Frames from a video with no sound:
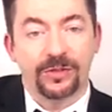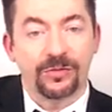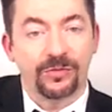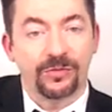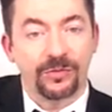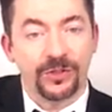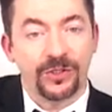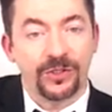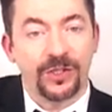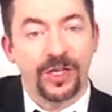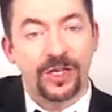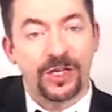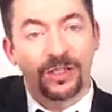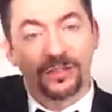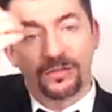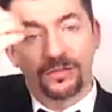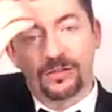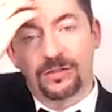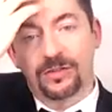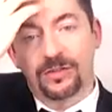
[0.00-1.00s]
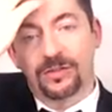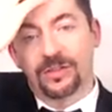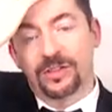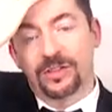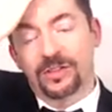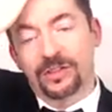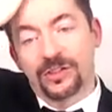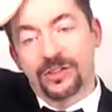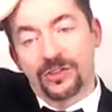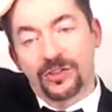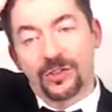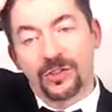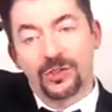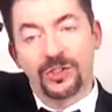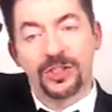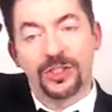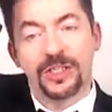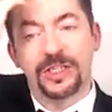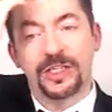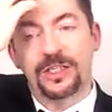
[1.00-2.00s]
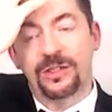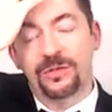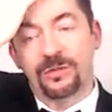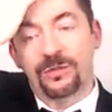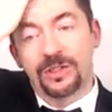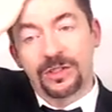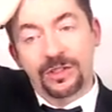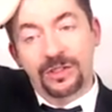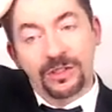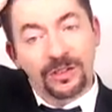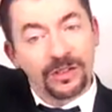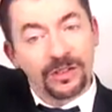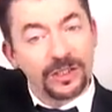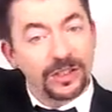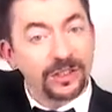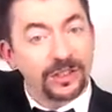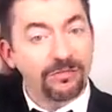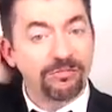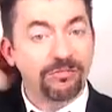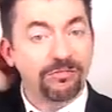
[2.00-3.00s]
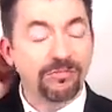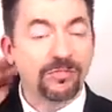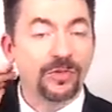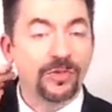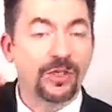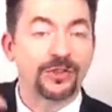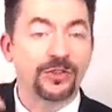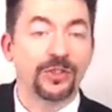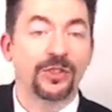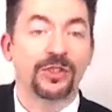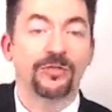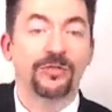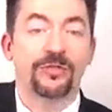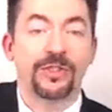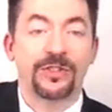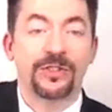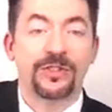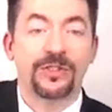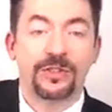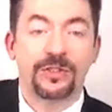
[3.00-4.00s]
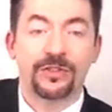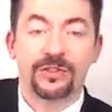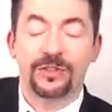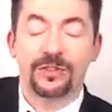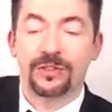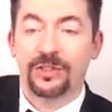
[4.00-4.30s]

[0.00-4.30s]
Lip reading: was not associated with the alternative research